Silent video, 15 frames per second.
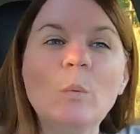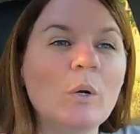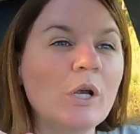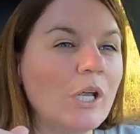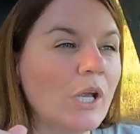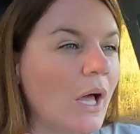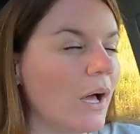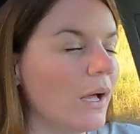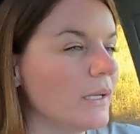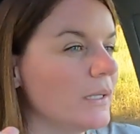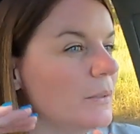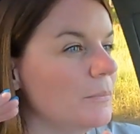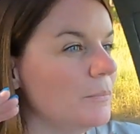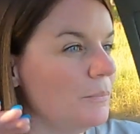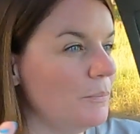would not
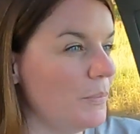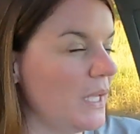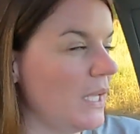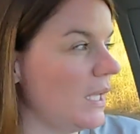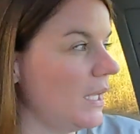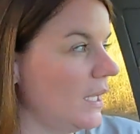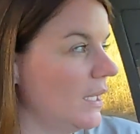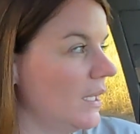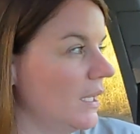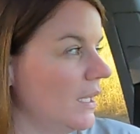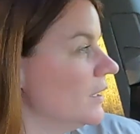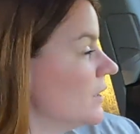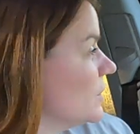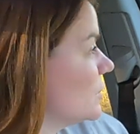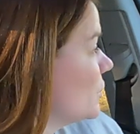be.
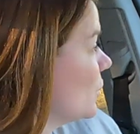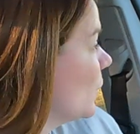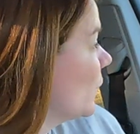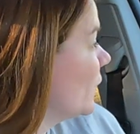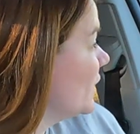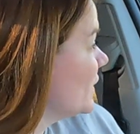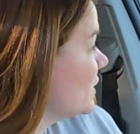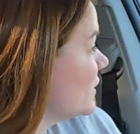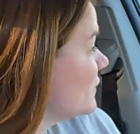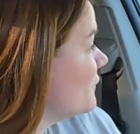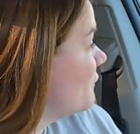So this is